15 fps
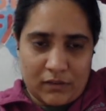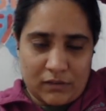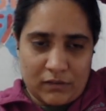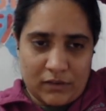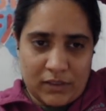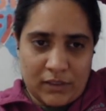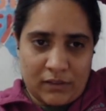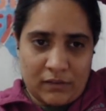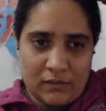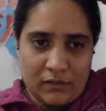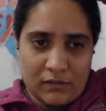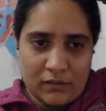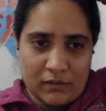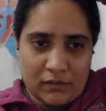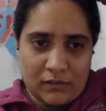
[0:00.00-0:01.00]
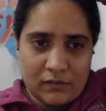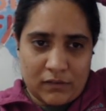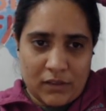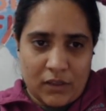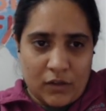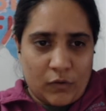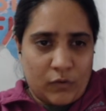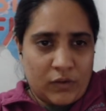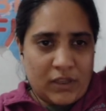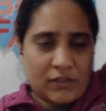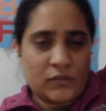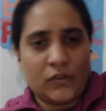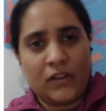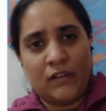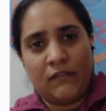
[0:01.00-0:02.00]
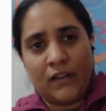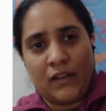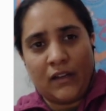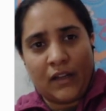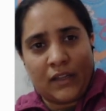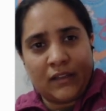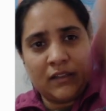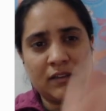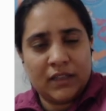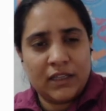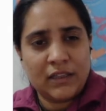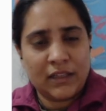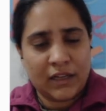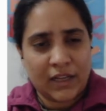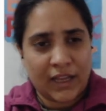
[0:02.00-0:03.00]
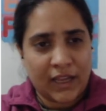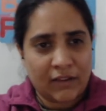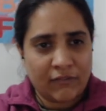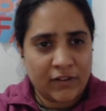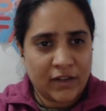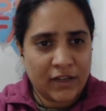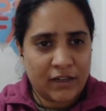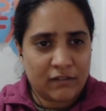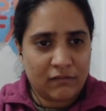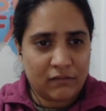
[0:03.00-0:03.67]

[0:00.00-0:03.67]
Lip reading: Then oh yeah, so the one other thing that I haven't,